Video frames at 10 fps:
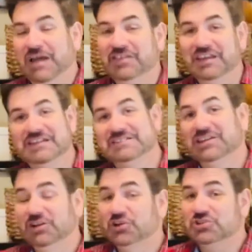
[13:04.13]
think it's
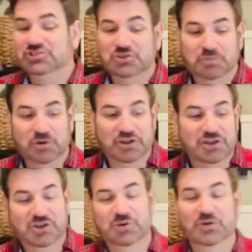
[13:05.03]
going to look super
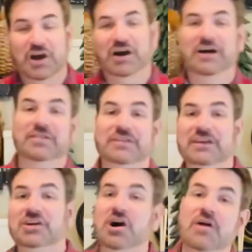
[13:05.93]
cute on
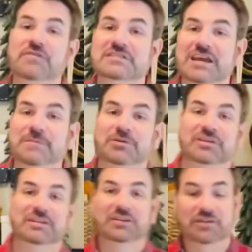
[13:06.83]
the coffee table
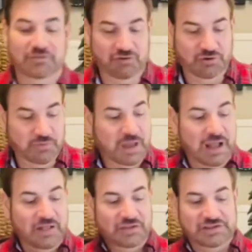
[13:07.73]
in the living room.
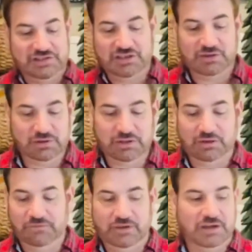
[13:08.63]
This cute little
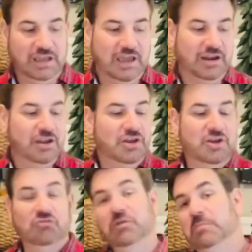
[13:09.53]
vignette
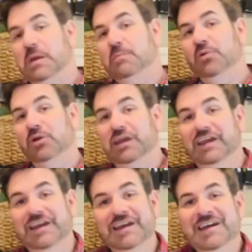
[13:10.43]

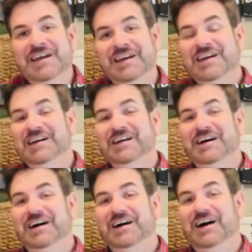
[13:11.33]
remembering
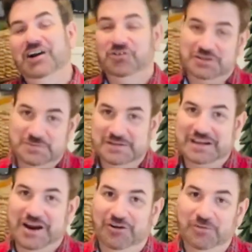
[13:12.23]
A Christmas
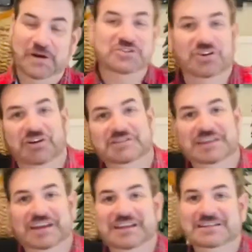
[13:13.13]
Carol by Charles
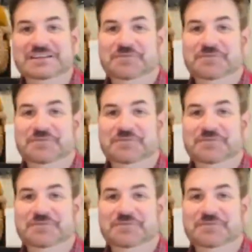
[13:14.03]
Dickens.